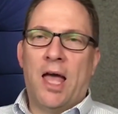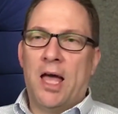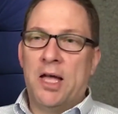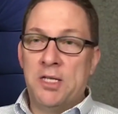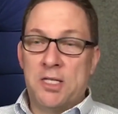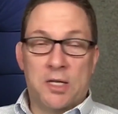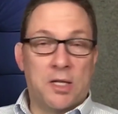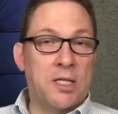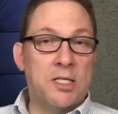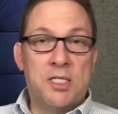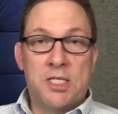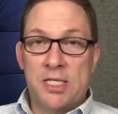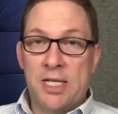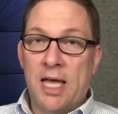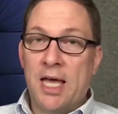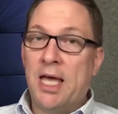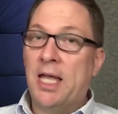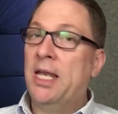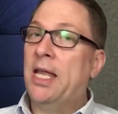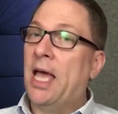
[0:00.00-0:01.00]
until it's
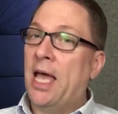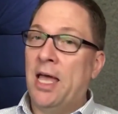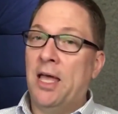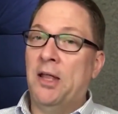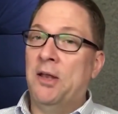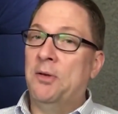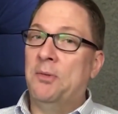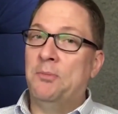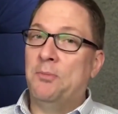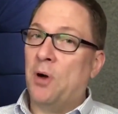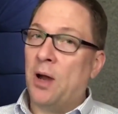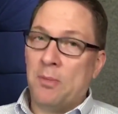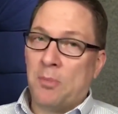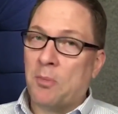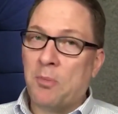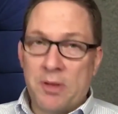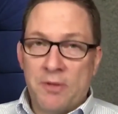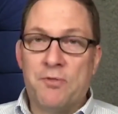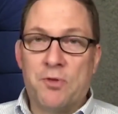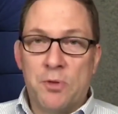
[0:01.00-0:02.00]
dead, and
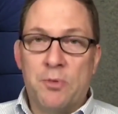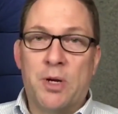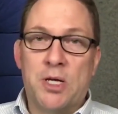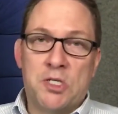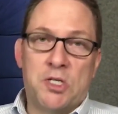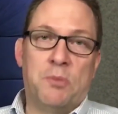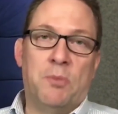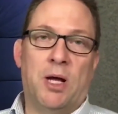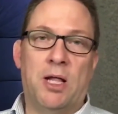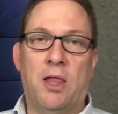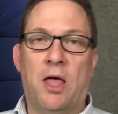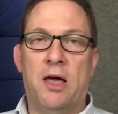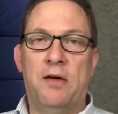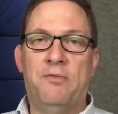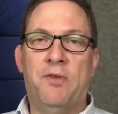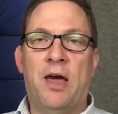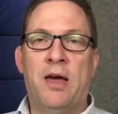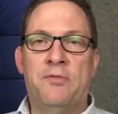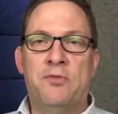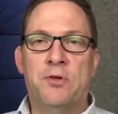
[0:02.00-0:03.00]
probably for the rest of my
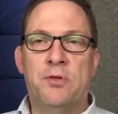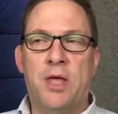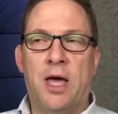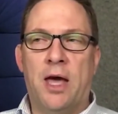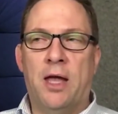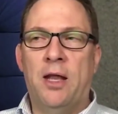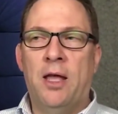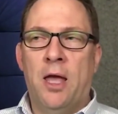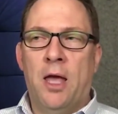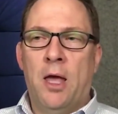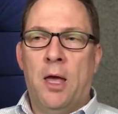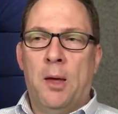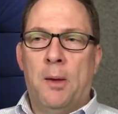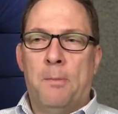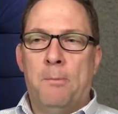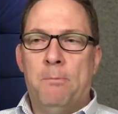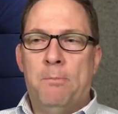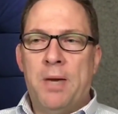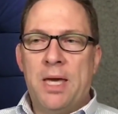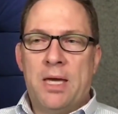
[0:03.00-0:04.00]
life after that,
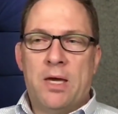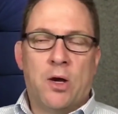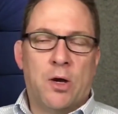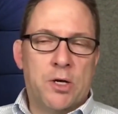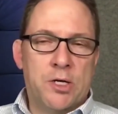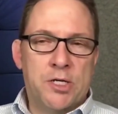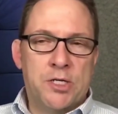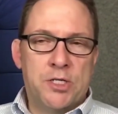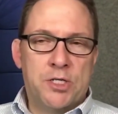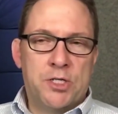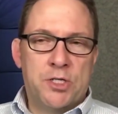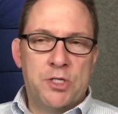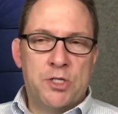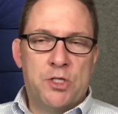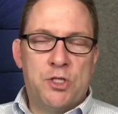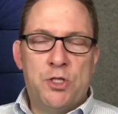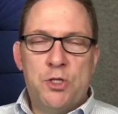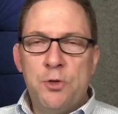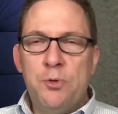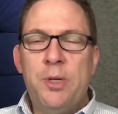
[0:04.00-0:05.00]
because
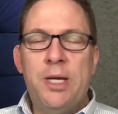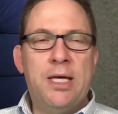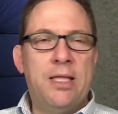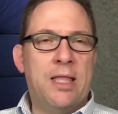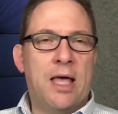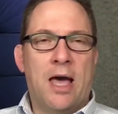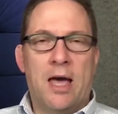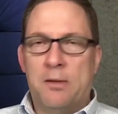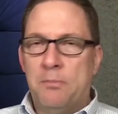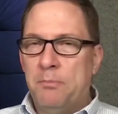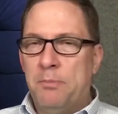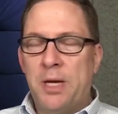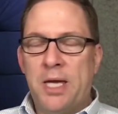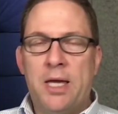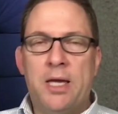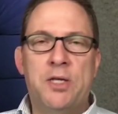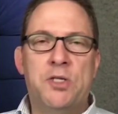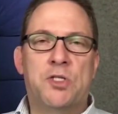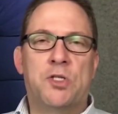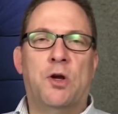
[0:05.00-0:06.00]
doing that,
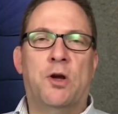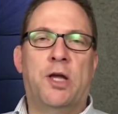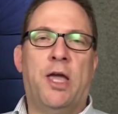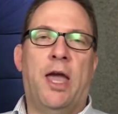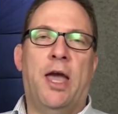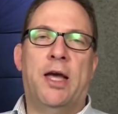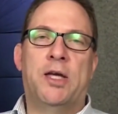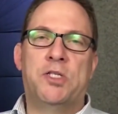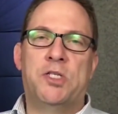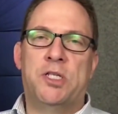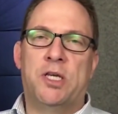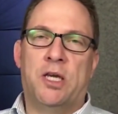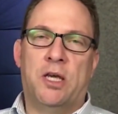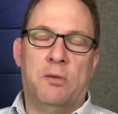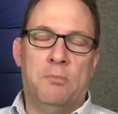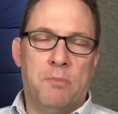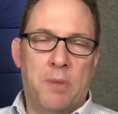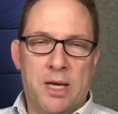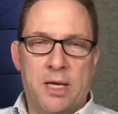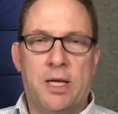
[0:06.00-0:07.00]
being sarcastic
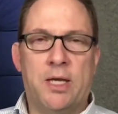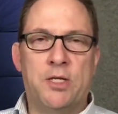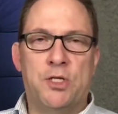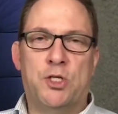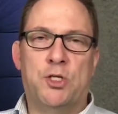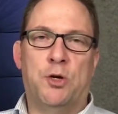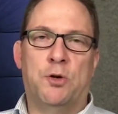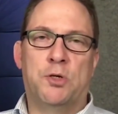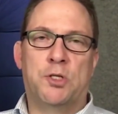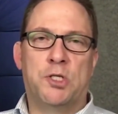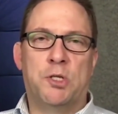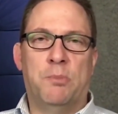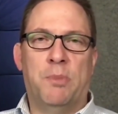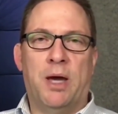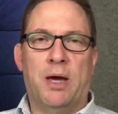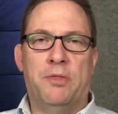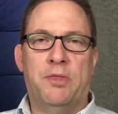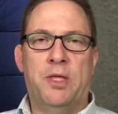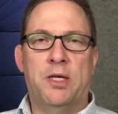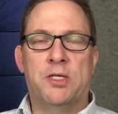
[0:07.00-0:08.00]
and making jokes
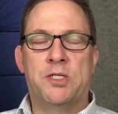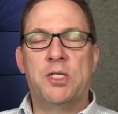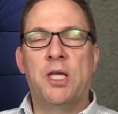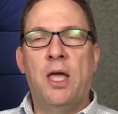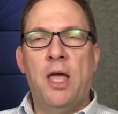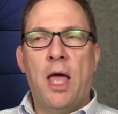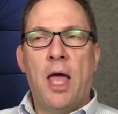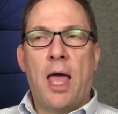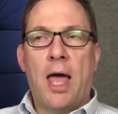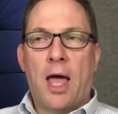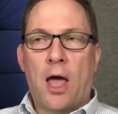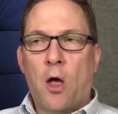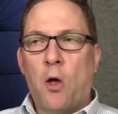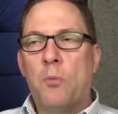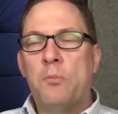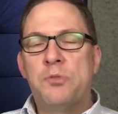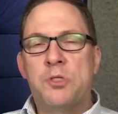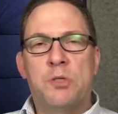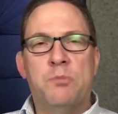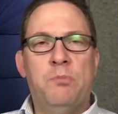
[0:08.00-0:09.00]
about this,
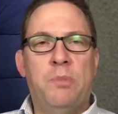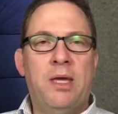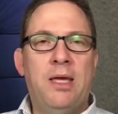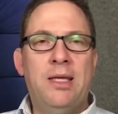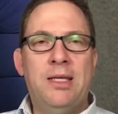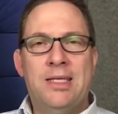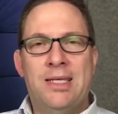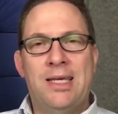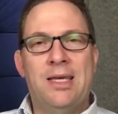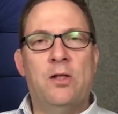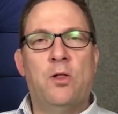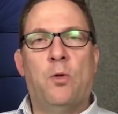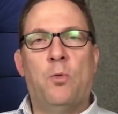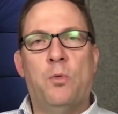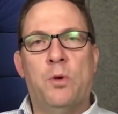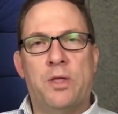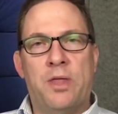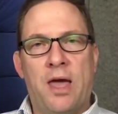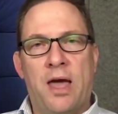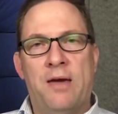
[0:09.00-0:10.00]
helps me deal
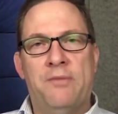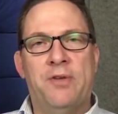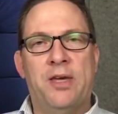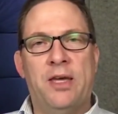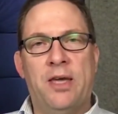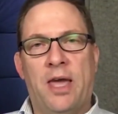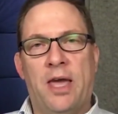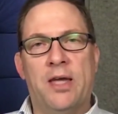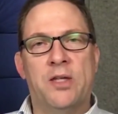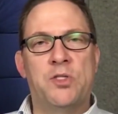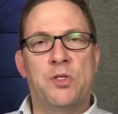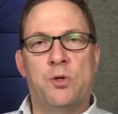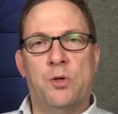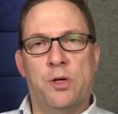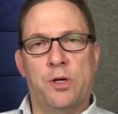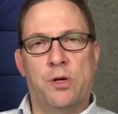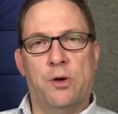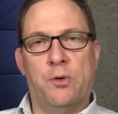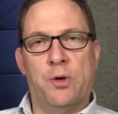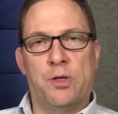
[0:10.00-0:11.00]
with having cancer
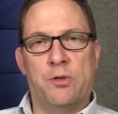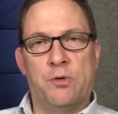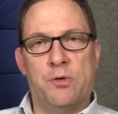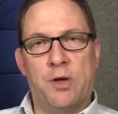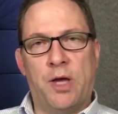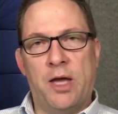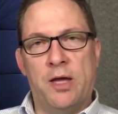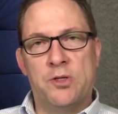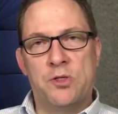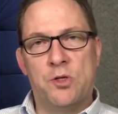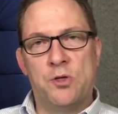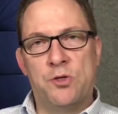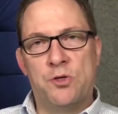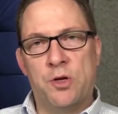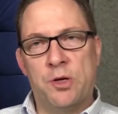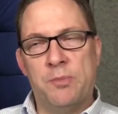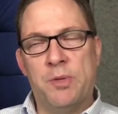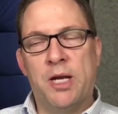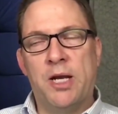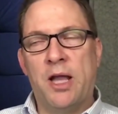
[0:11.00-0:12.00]
and going through cancer
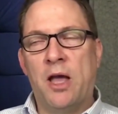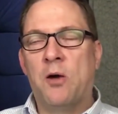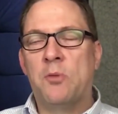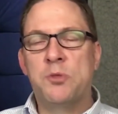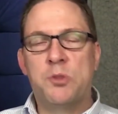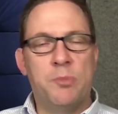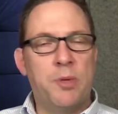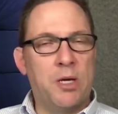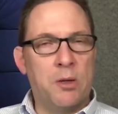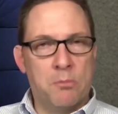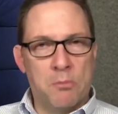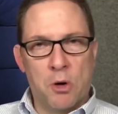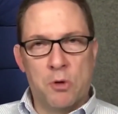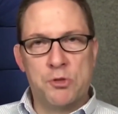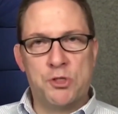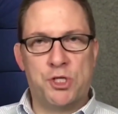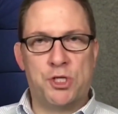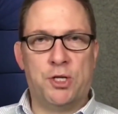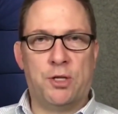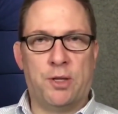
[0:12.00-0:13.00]
treatment. It helps me
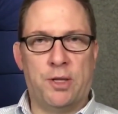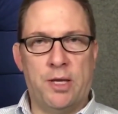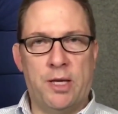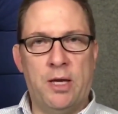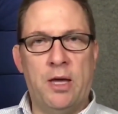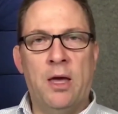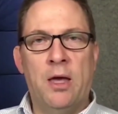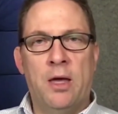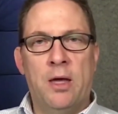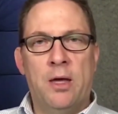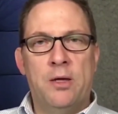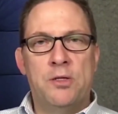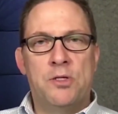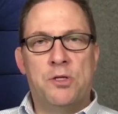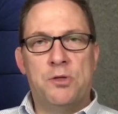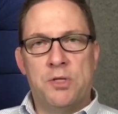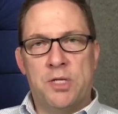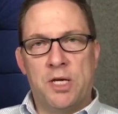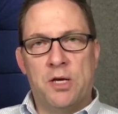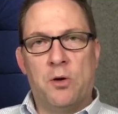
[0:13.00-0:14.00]
emotionally
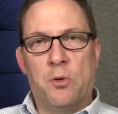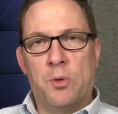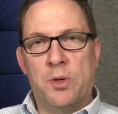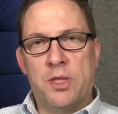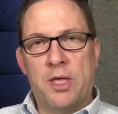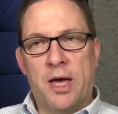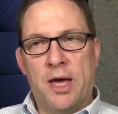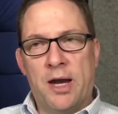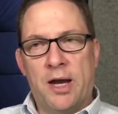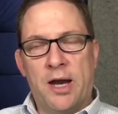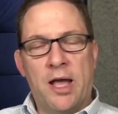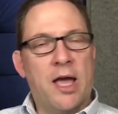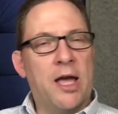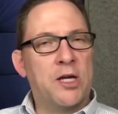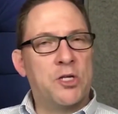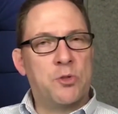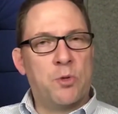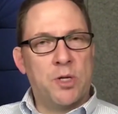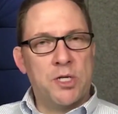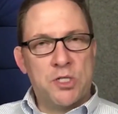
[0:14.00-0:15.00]
to deal with that. And I
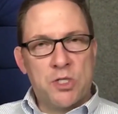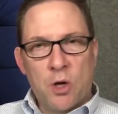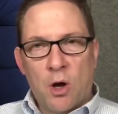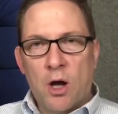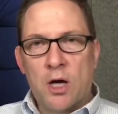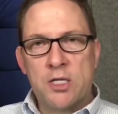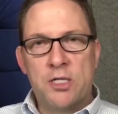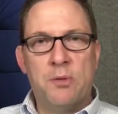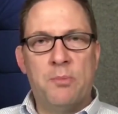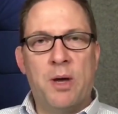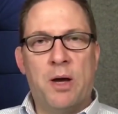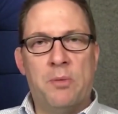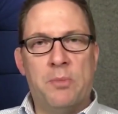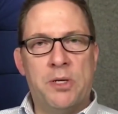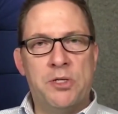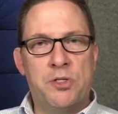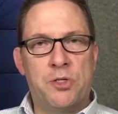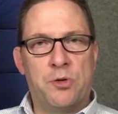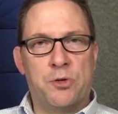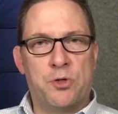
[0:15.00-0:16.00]
actually talked with
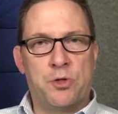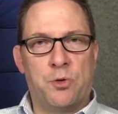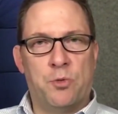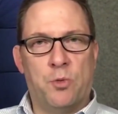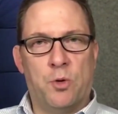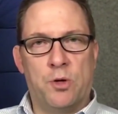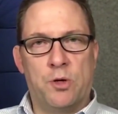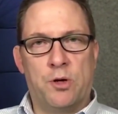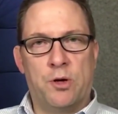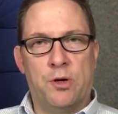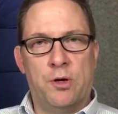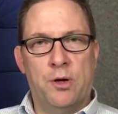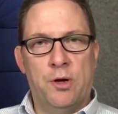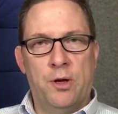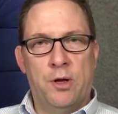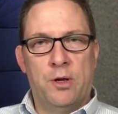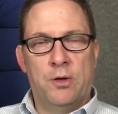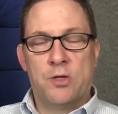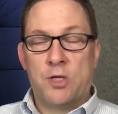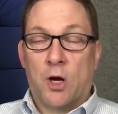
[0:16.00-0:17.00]
my social worker
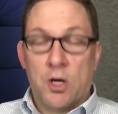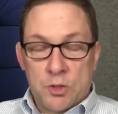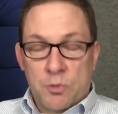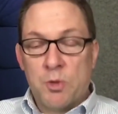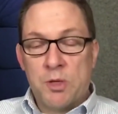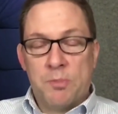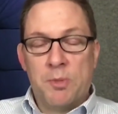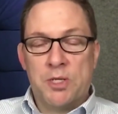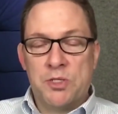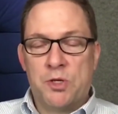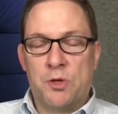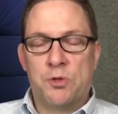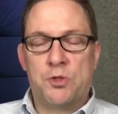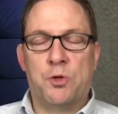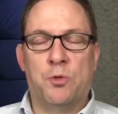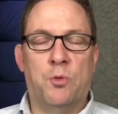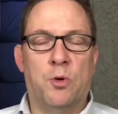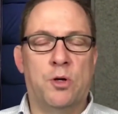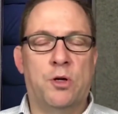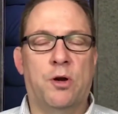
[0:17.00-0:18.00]

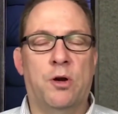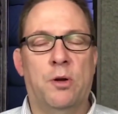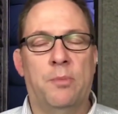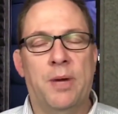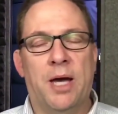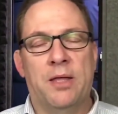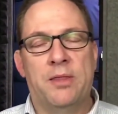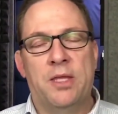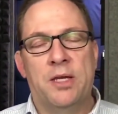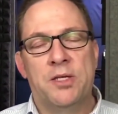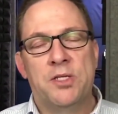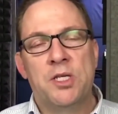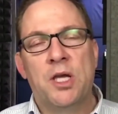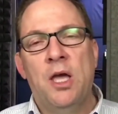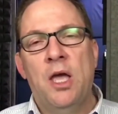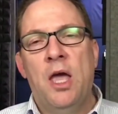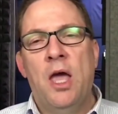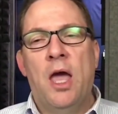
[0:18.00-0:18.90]
about this.